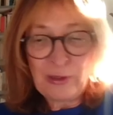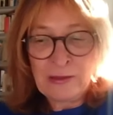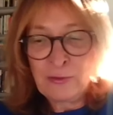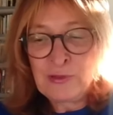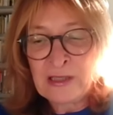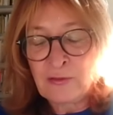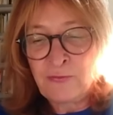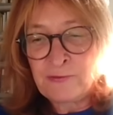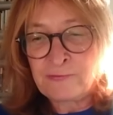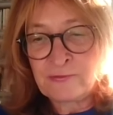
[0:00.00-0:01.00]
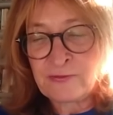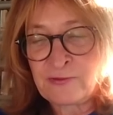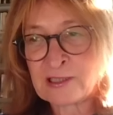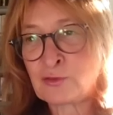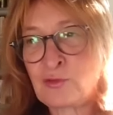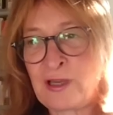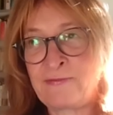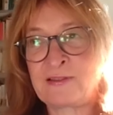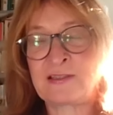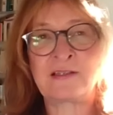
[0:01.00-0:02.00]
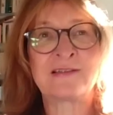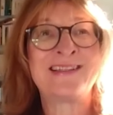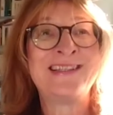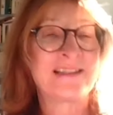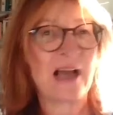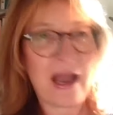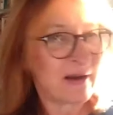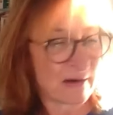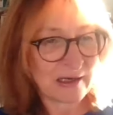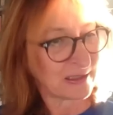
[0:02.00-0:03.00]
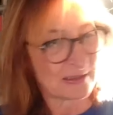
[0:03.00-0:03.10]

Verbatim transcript: you need first to have a certain desire,